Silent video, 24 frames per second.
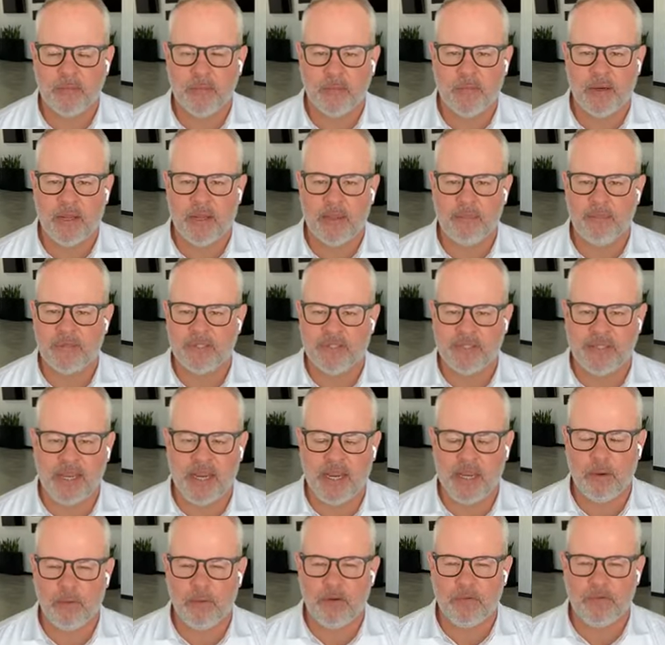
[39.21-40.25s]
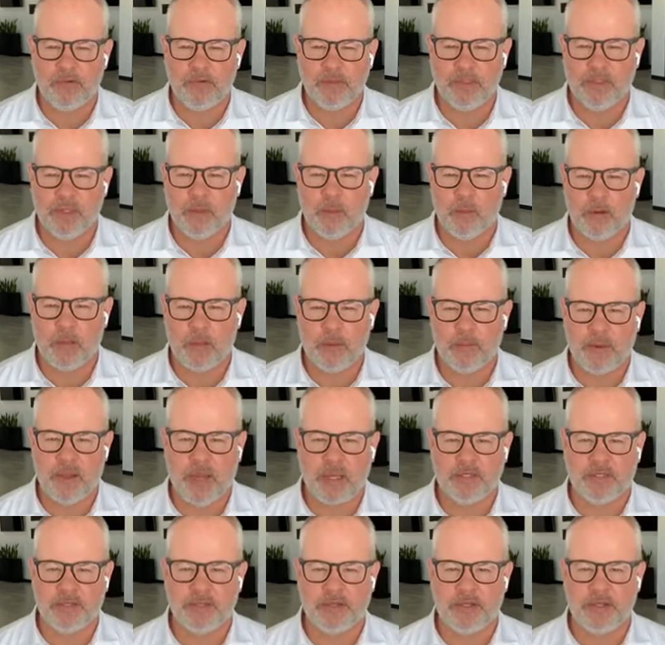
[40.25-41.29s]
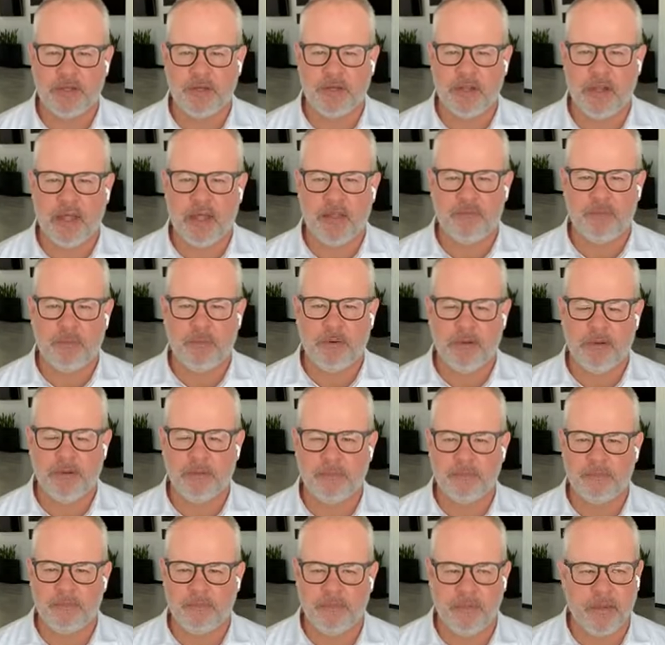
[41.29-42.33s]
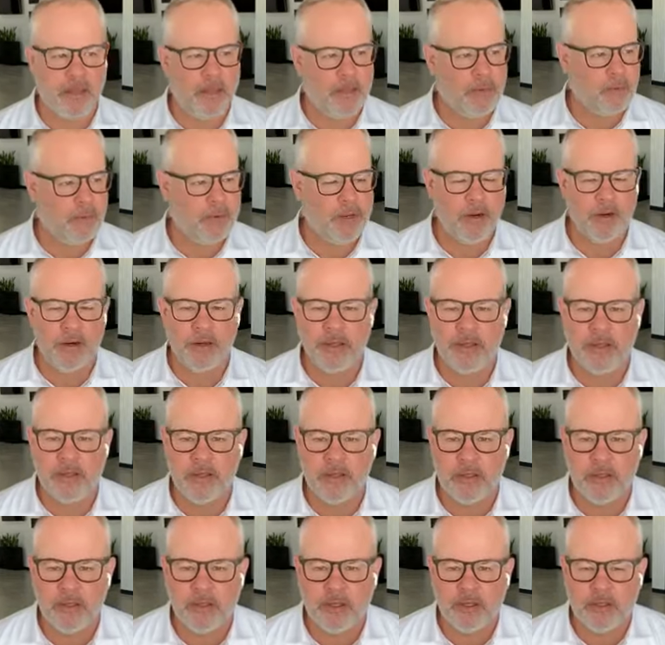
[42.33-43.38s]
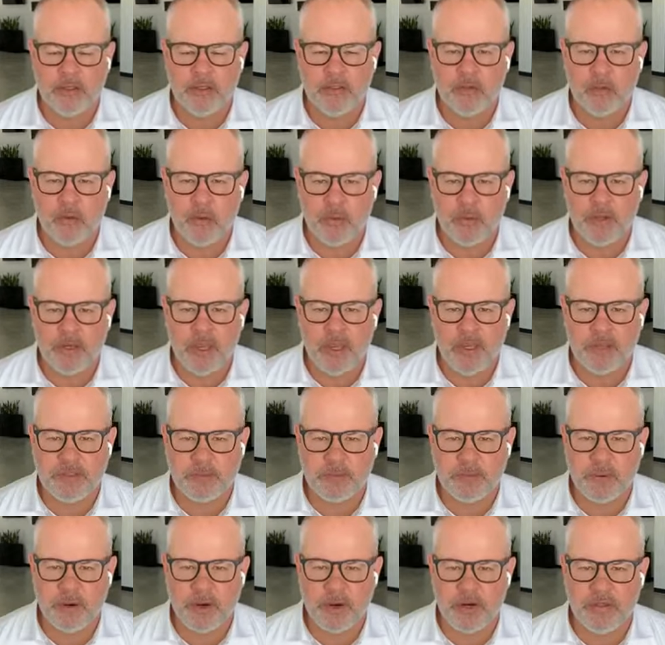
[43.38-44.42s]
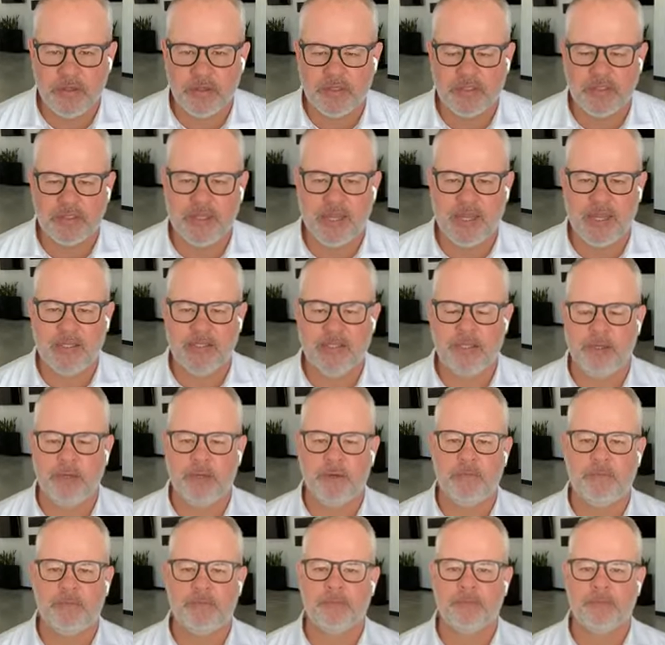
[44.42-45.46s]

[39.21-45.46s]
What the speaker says: My name is Danny Rivers, and I'm one of the pastors here at LifePoint. And we are in 21 days of prayer. This is day two.